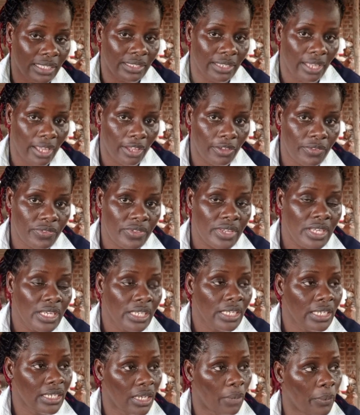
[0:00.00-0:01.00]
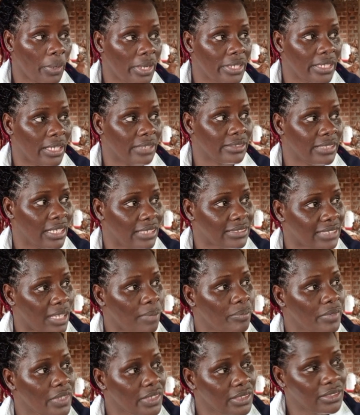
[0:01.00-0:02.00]
health in a way that there are
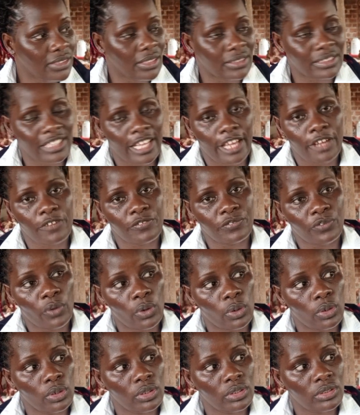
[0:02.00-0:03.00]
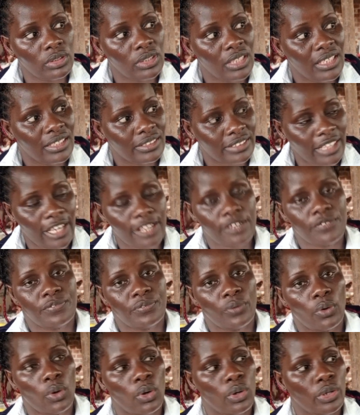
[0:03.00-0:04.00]
some diseases like fall
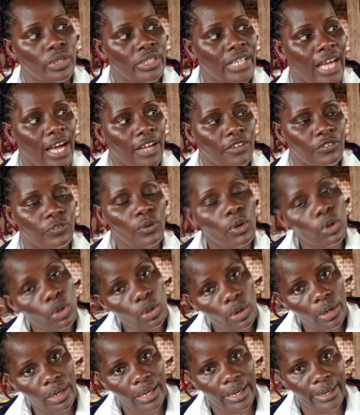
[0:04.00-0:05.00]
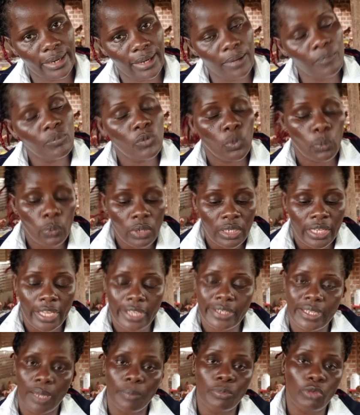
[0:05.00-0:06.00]
typhoid and fall cholera will
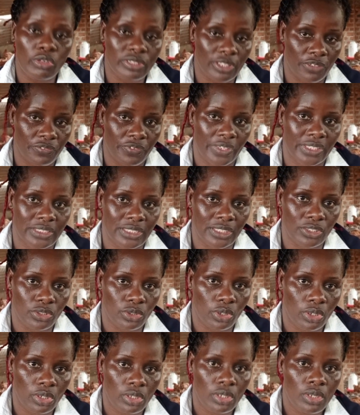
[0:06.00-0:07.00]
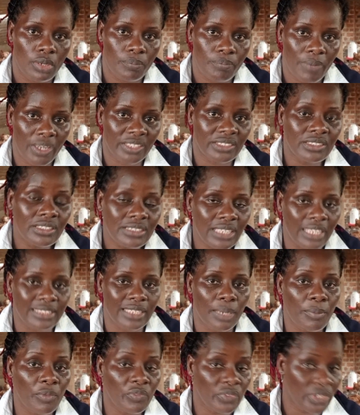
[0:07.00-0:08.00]
end up not affecting you, but these are
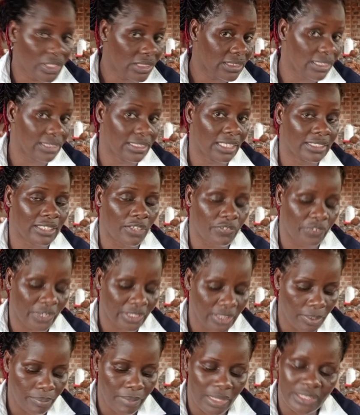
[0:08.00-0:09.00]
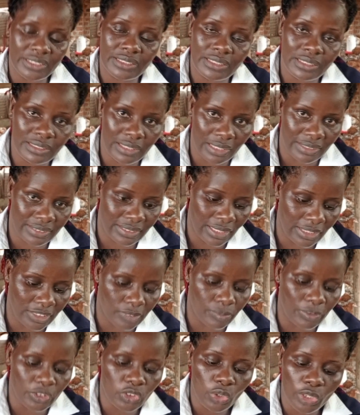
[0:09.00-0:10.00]
some of the diseases that affect the birds'
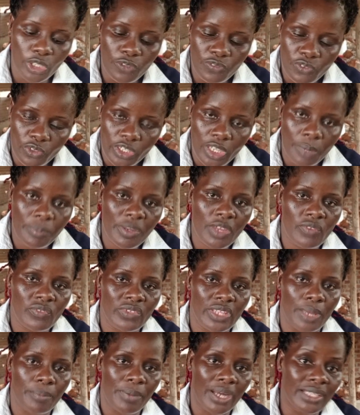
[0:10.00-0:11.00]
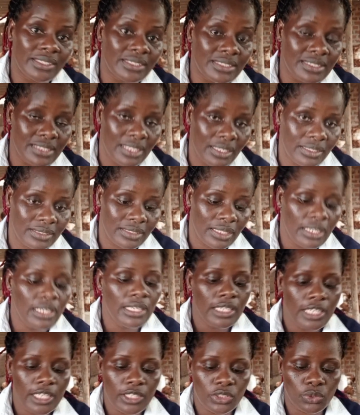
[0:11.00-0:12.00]
intestines. But so if you keep giving the birds this,
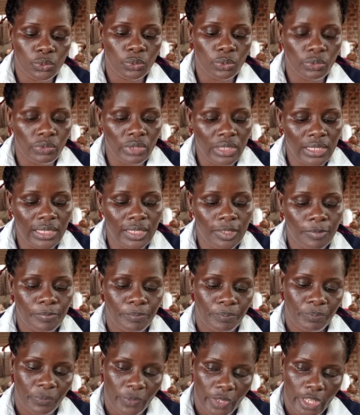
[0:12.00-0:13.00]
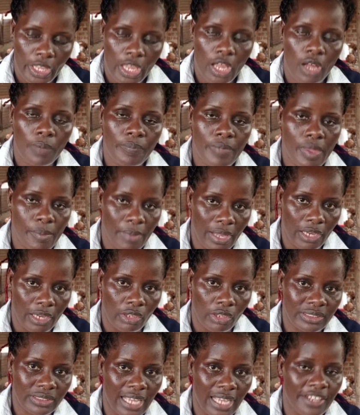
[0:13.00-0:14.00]
it will really help them a
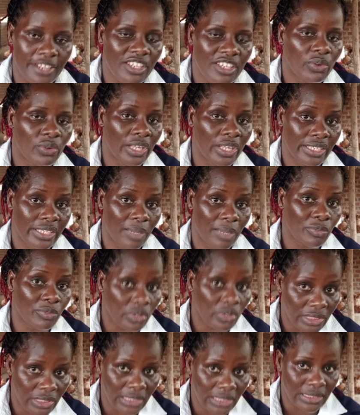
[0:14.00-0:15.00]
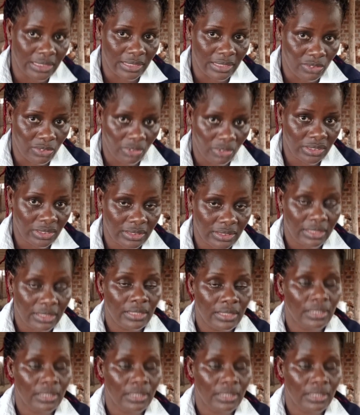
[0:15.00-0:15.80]
lot, and they will end up not getting those